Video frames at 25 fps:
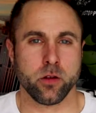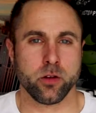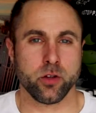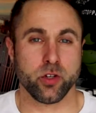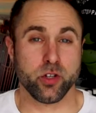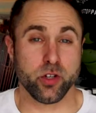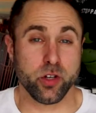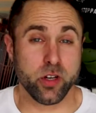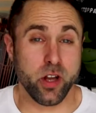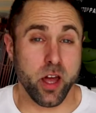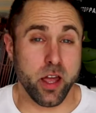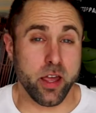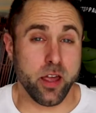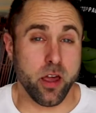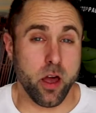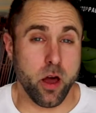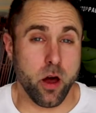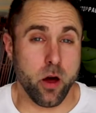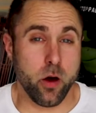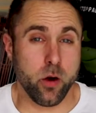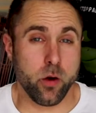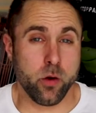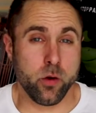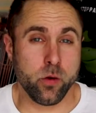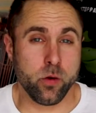Should I
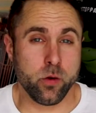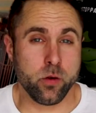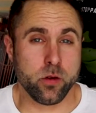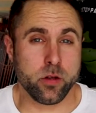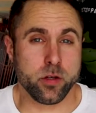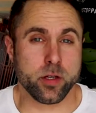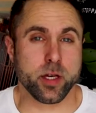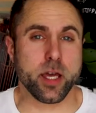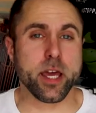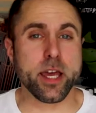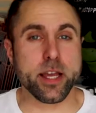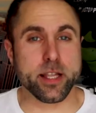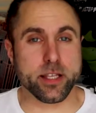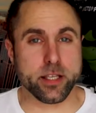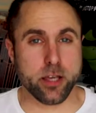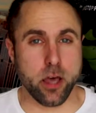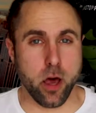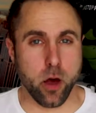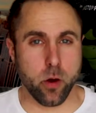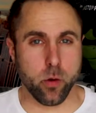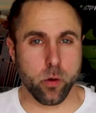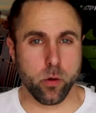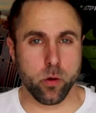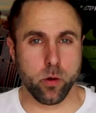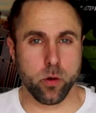go
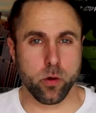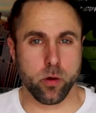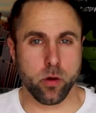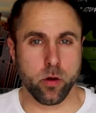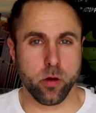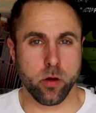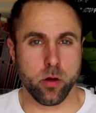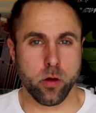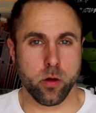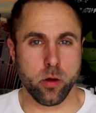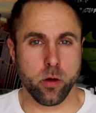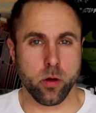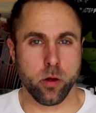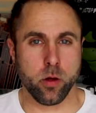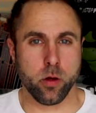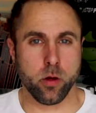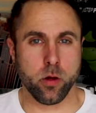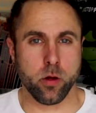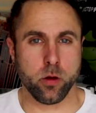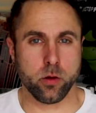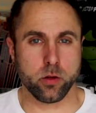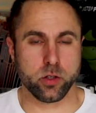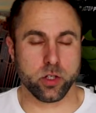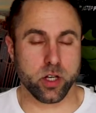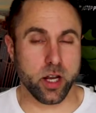keto?
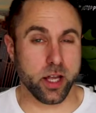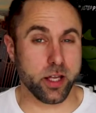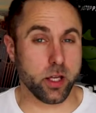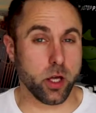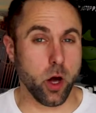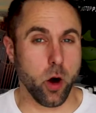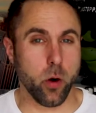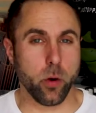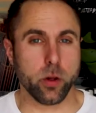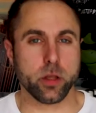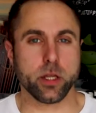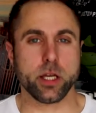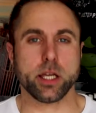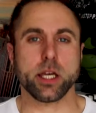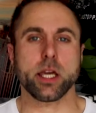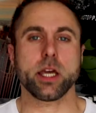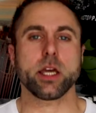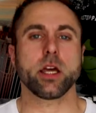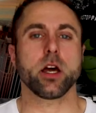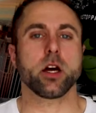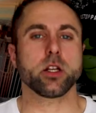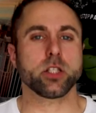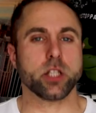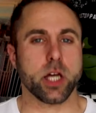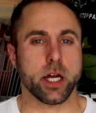Should I go on the
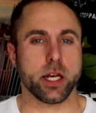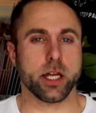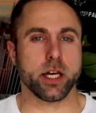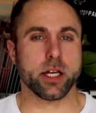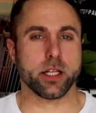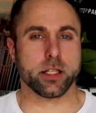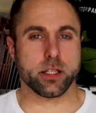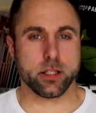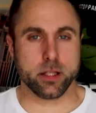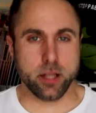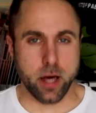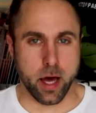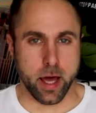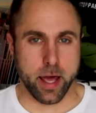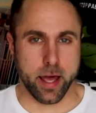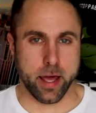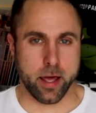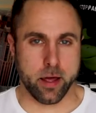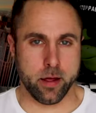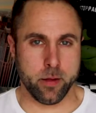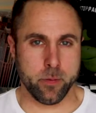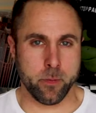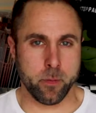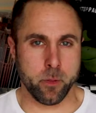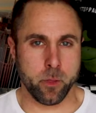ketogenic diet?
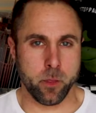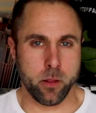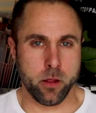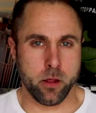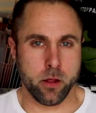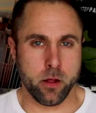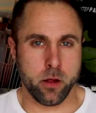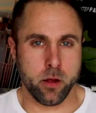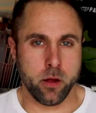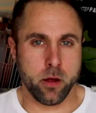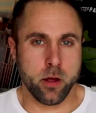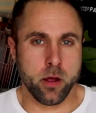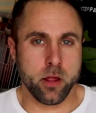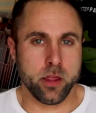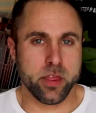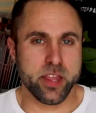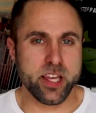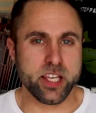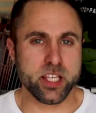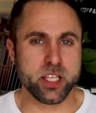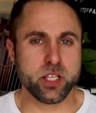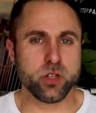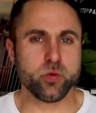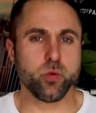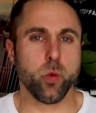
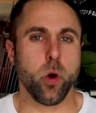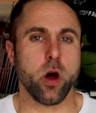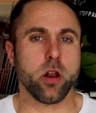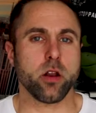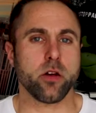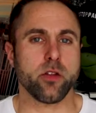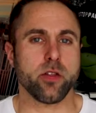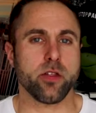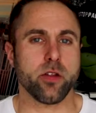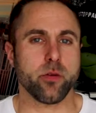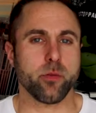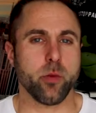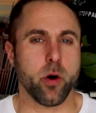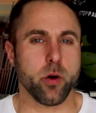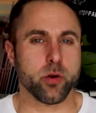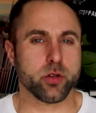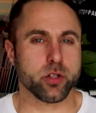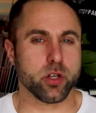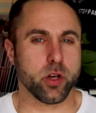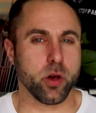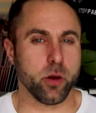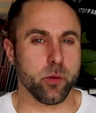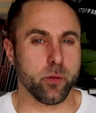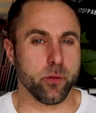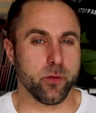This is one of the
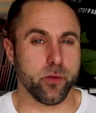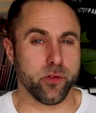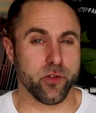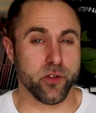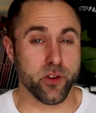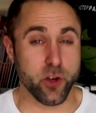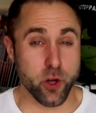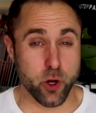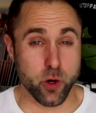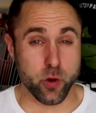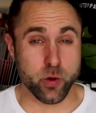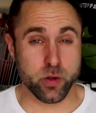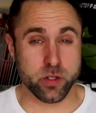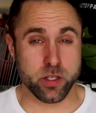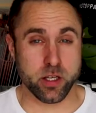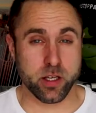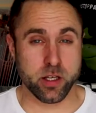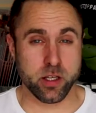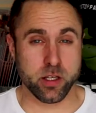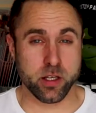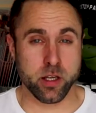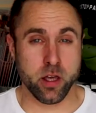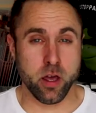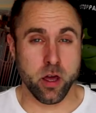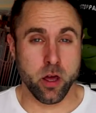most
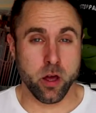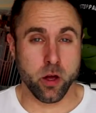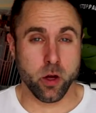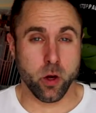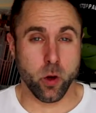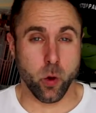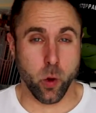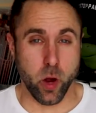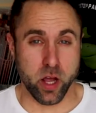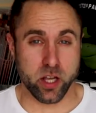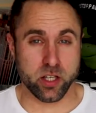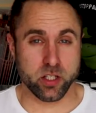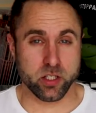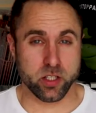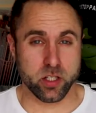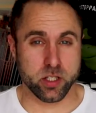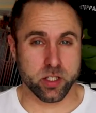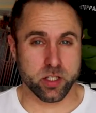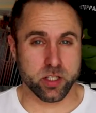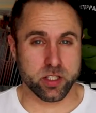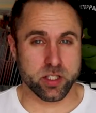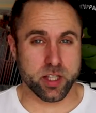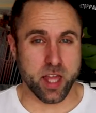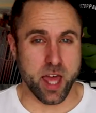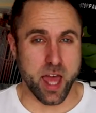confusing
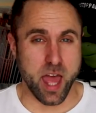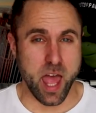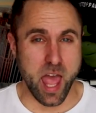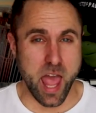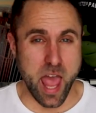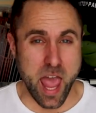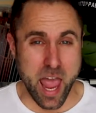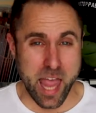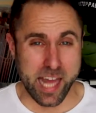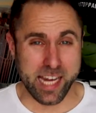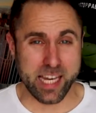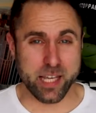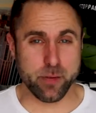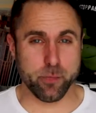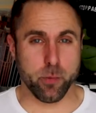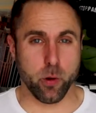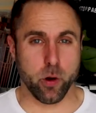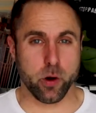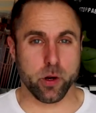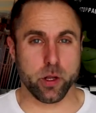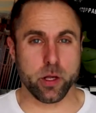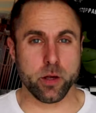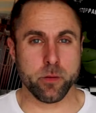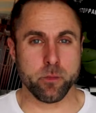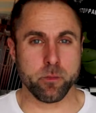questions that
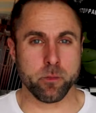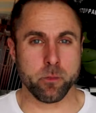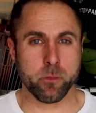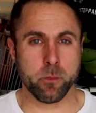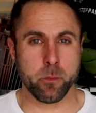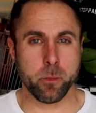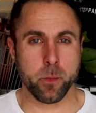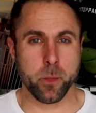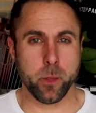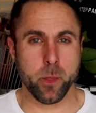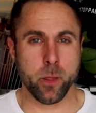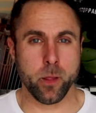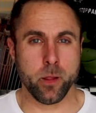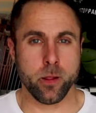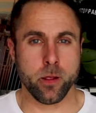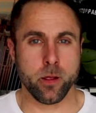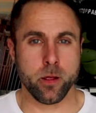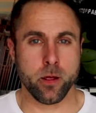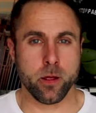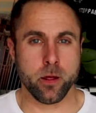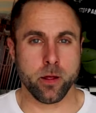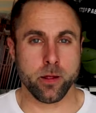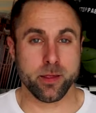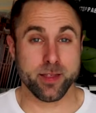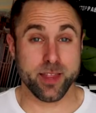anybody,
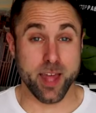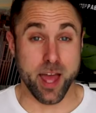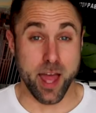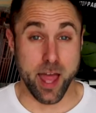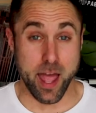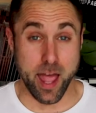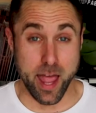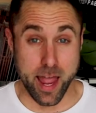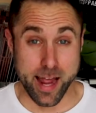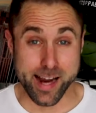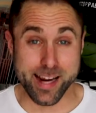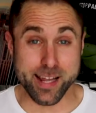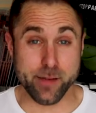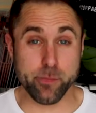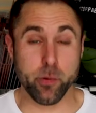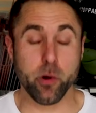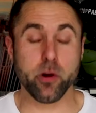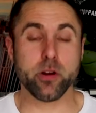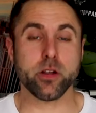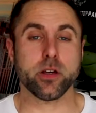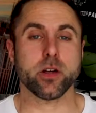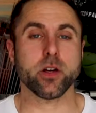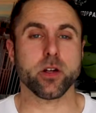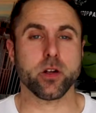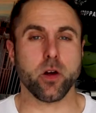that
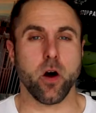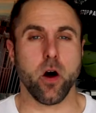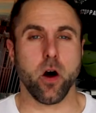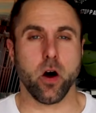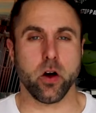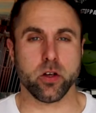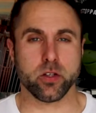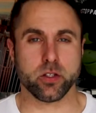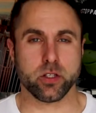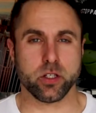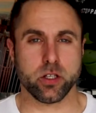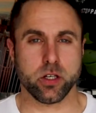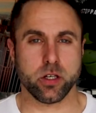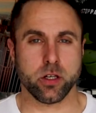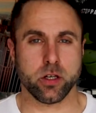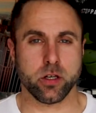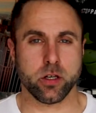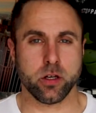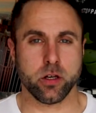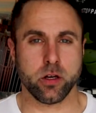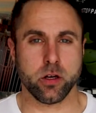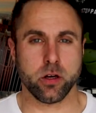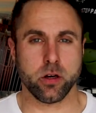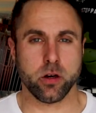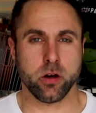anybody can ask
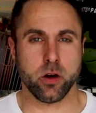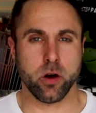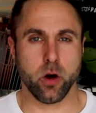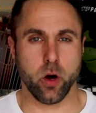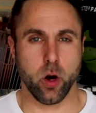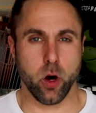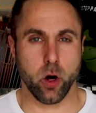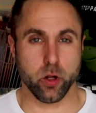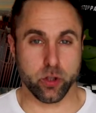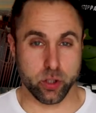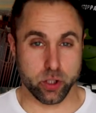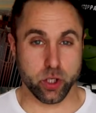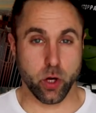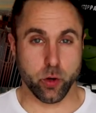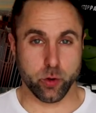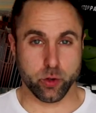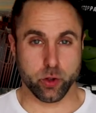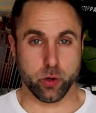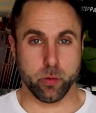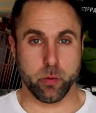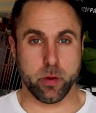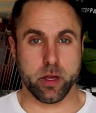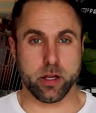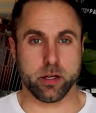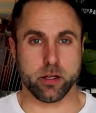on
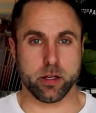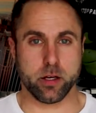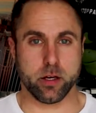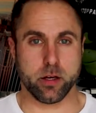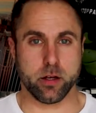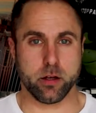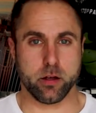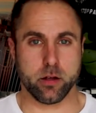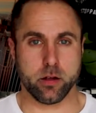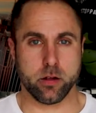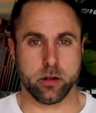social media.